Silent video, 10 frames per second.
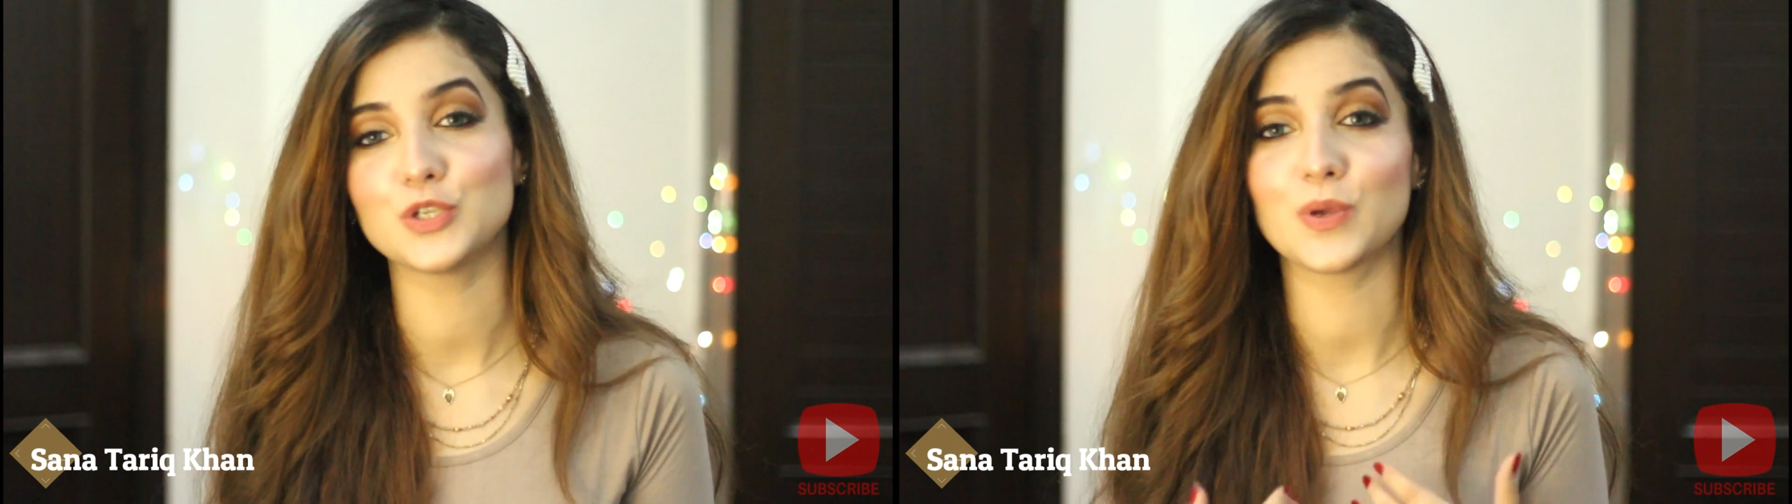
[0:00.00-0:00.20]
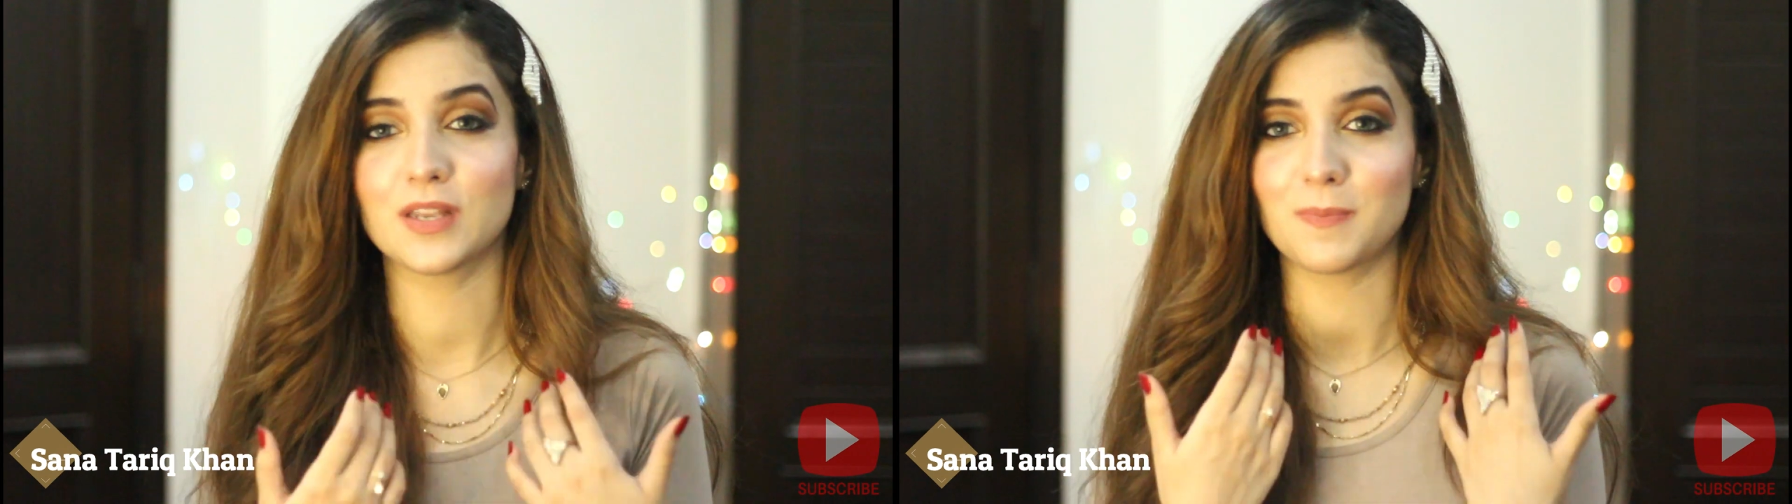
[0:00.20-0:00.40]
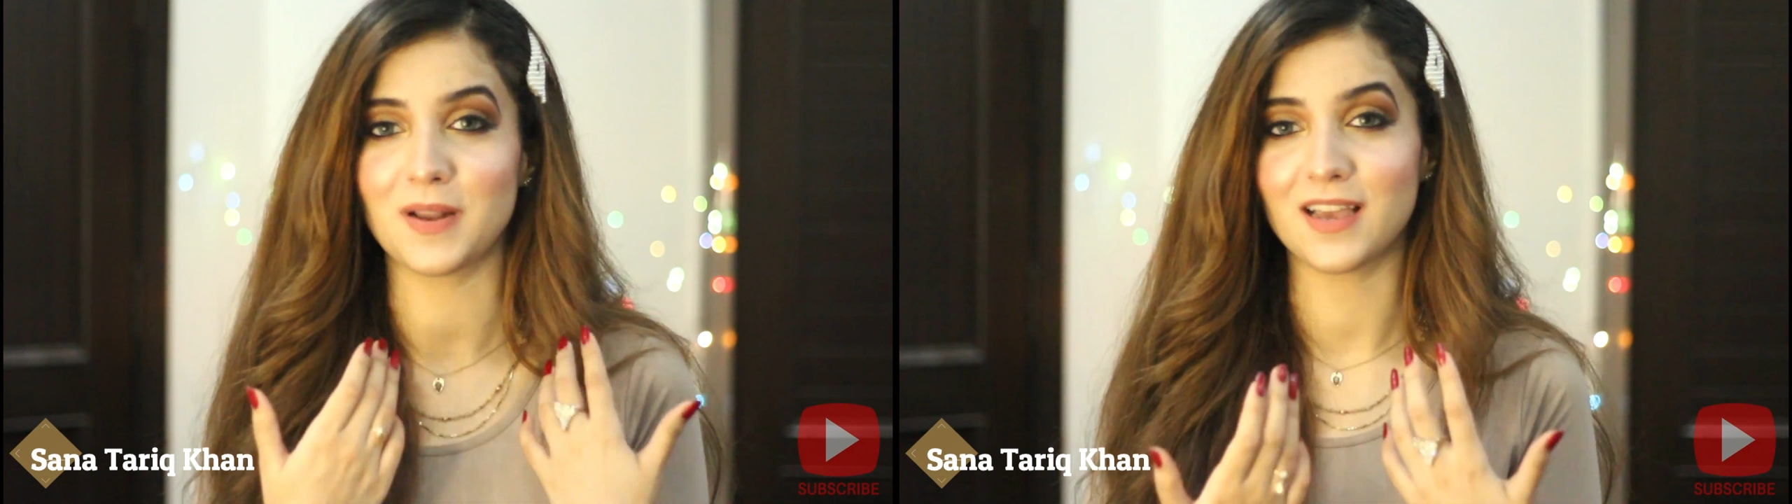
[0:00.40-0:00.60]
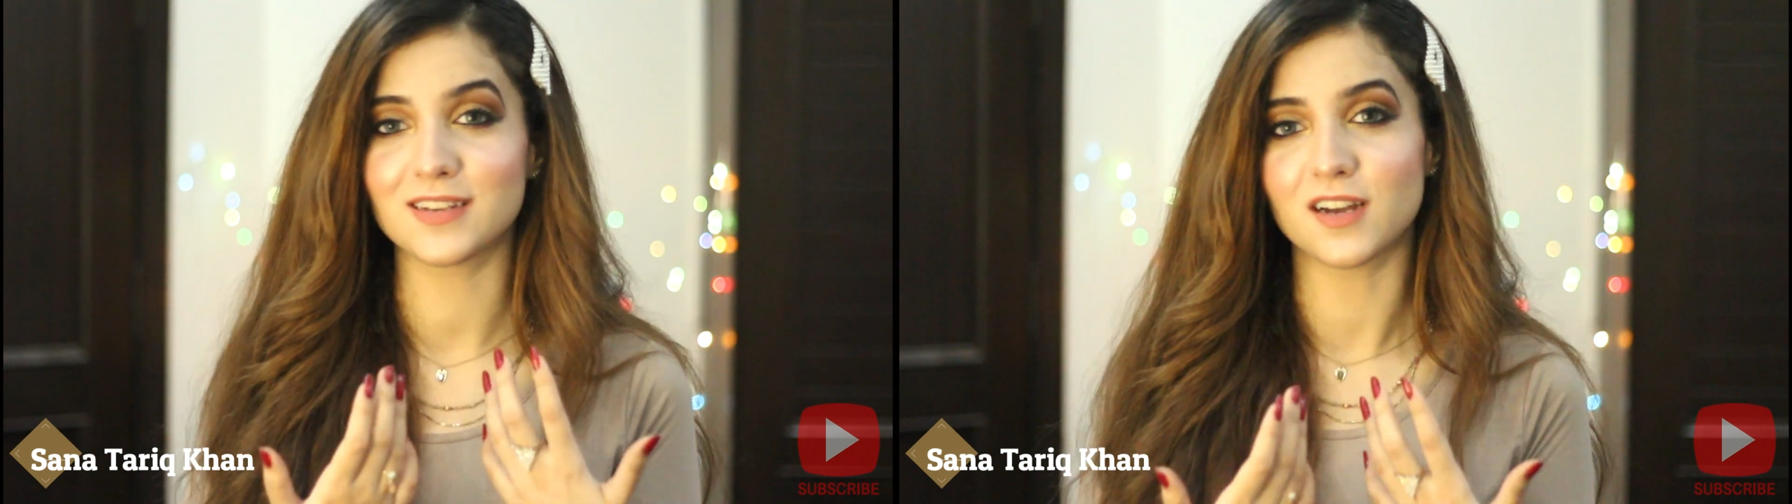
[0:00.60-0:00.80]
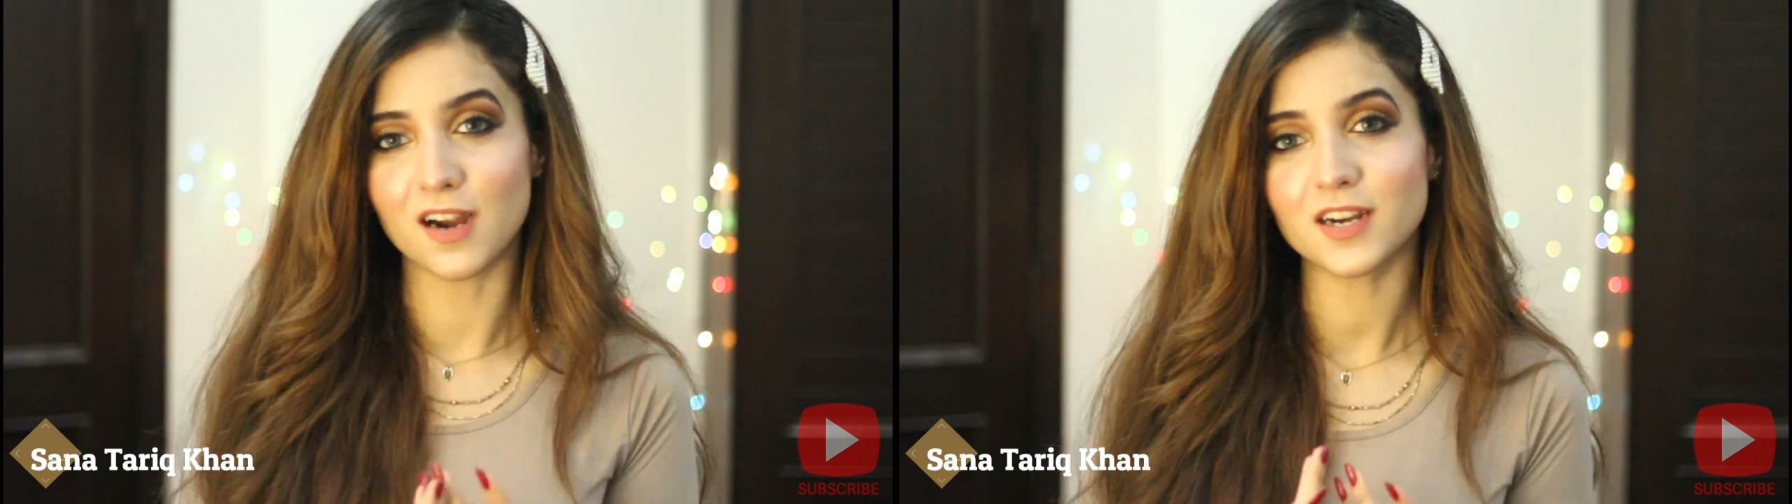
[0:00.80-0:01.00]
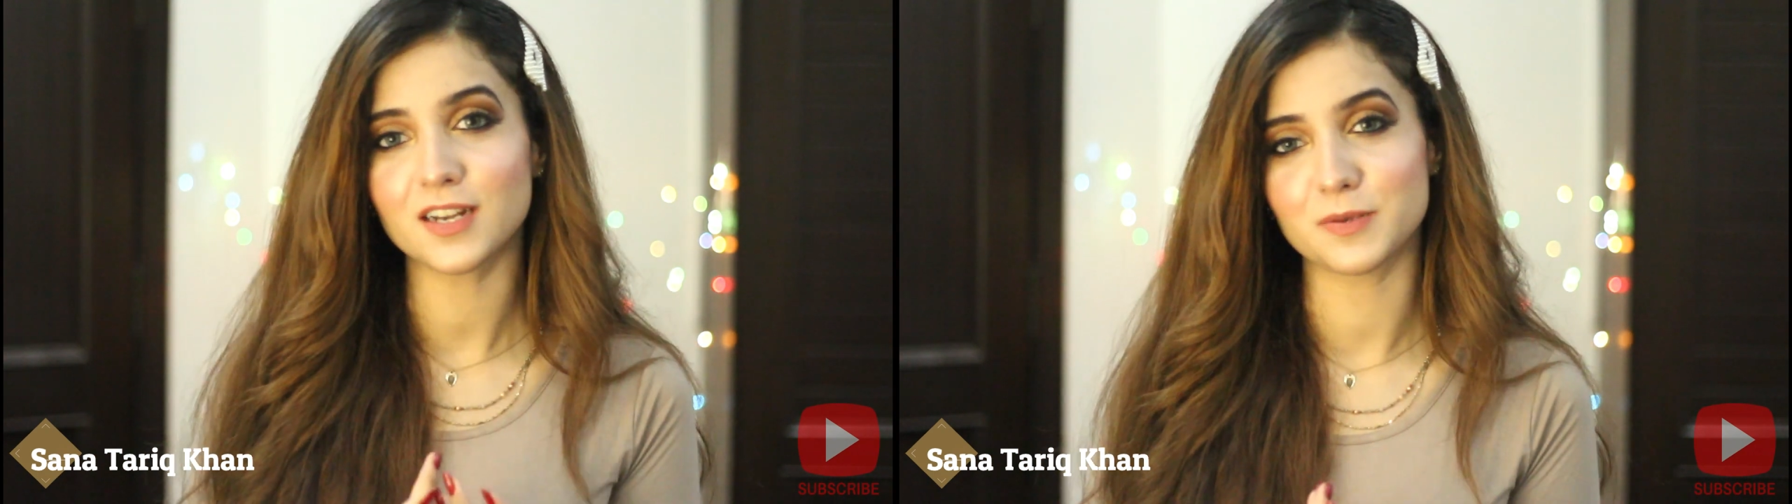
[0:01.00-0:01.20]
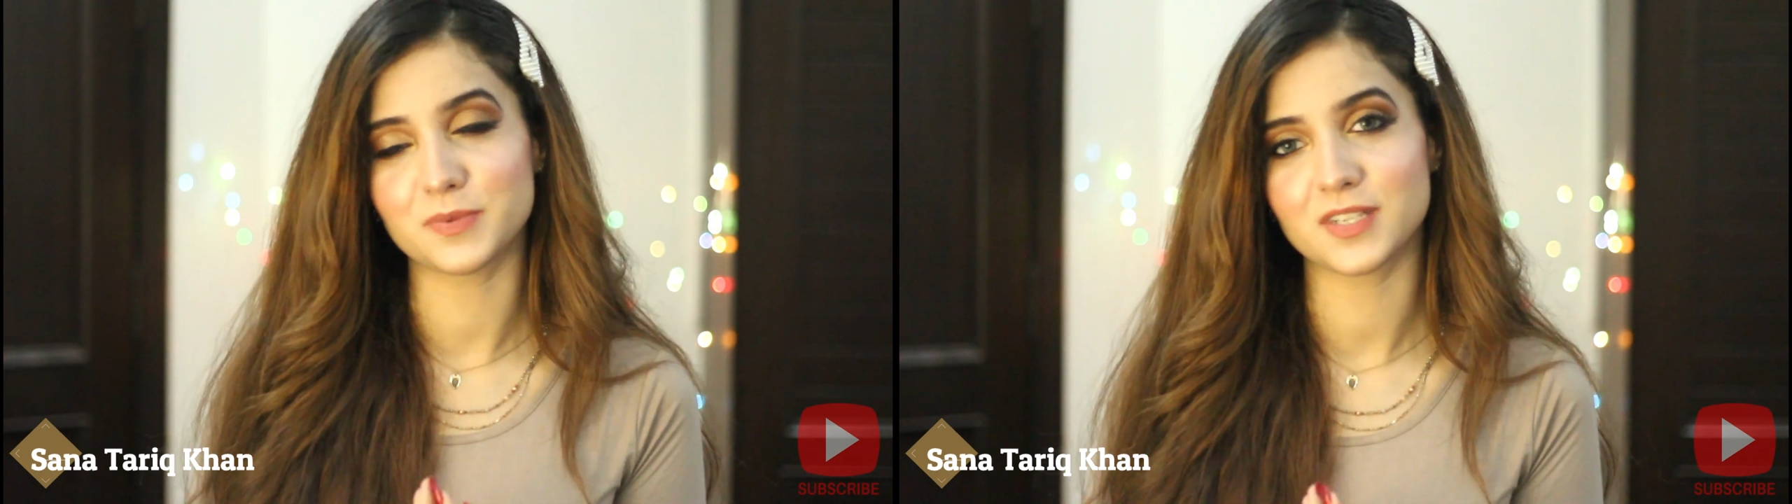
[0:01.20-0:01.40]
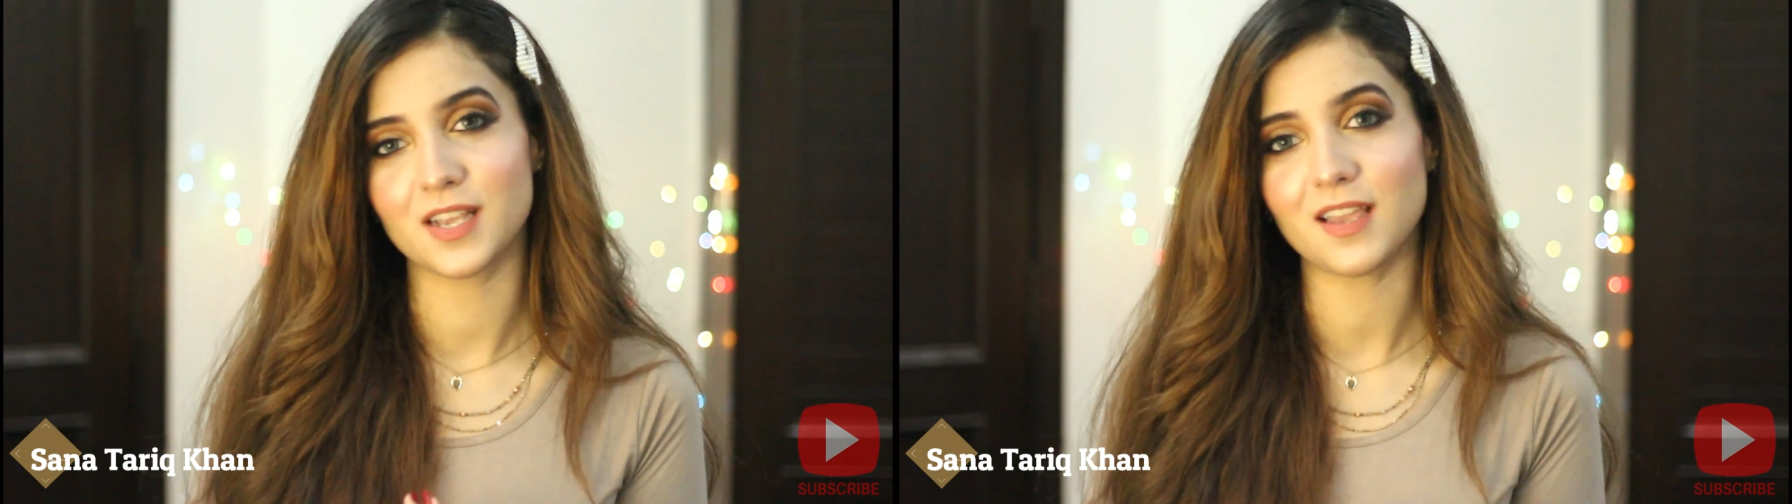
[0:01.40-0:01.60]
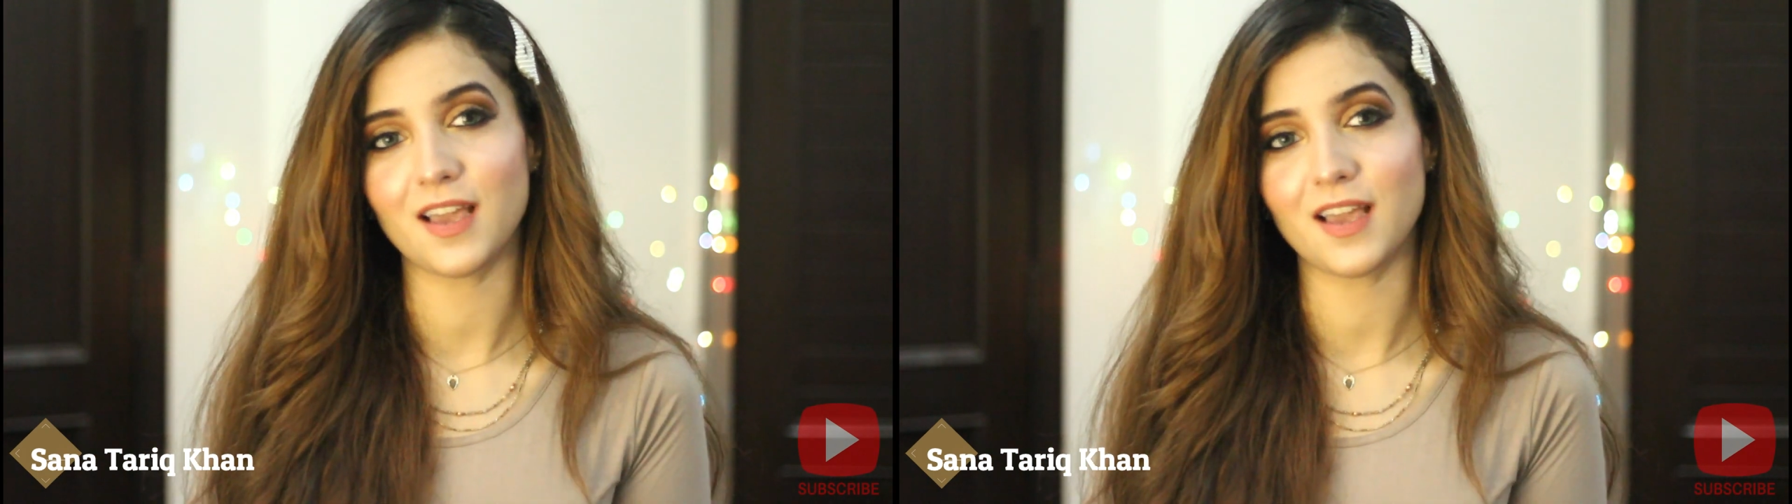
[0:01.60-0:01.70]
you can apply a darker lipstick